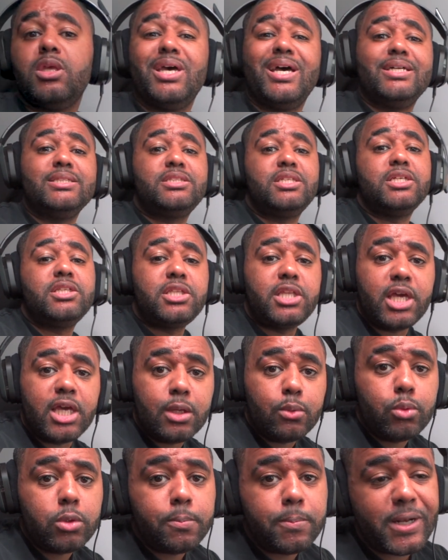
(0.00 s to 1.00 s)
And
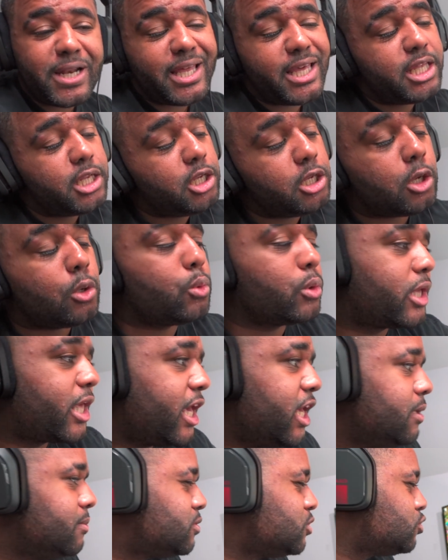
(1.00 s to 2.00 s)
today we playing no
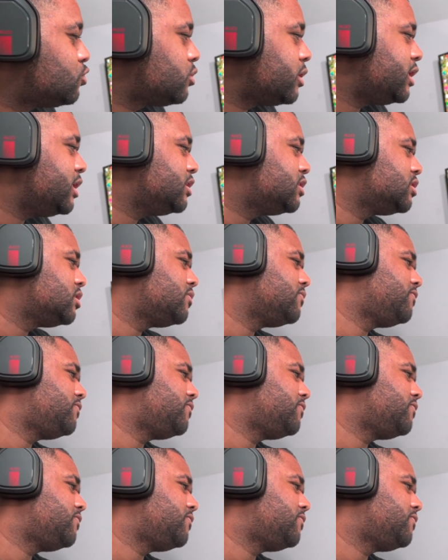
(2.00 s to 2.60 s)
game, straight into the